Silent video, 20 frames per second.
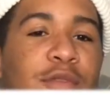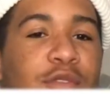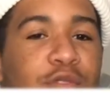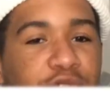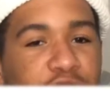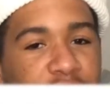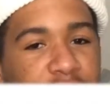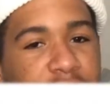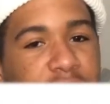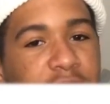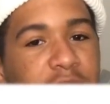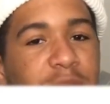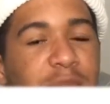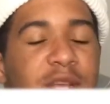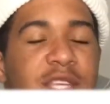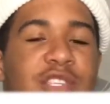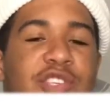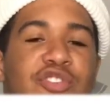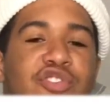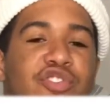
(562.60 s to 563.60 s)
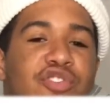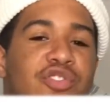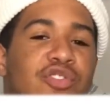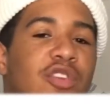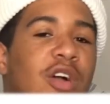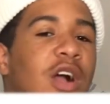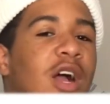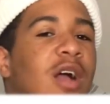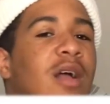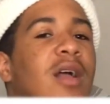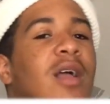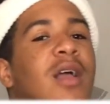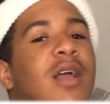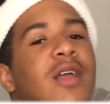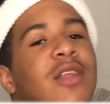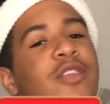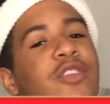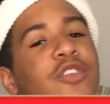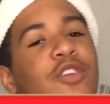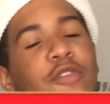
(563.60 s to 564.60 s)
new to the channel, make sure you subscribe.
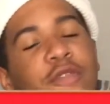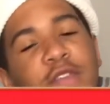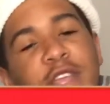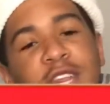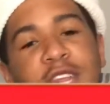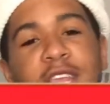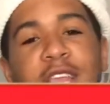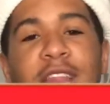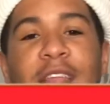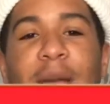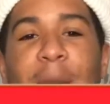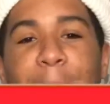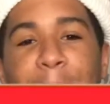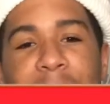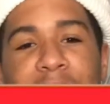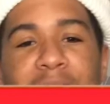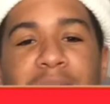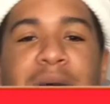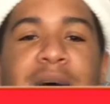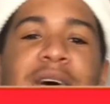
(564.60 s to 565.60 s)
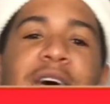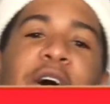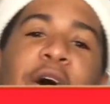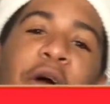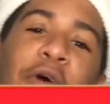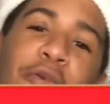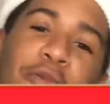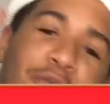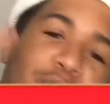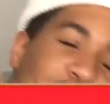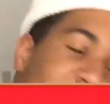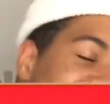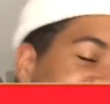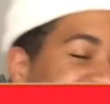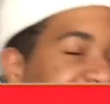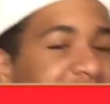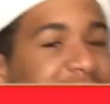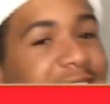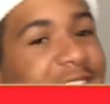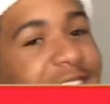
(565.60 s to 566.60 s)
Don't forget to get that bell a
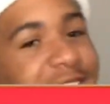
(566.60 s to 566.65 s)
ring.